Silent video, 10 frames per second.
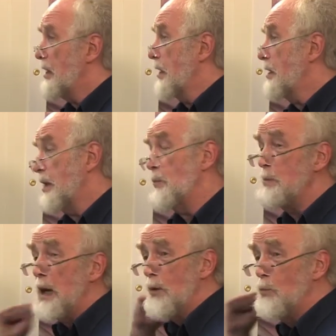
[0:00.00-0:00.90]
except the
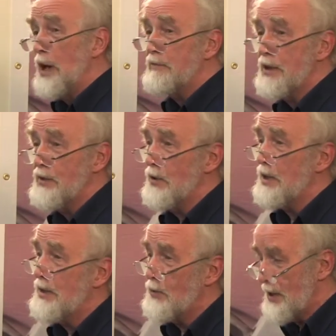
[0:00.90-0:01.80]
man wearing
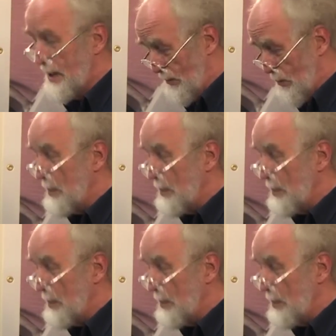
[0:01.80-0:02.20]
the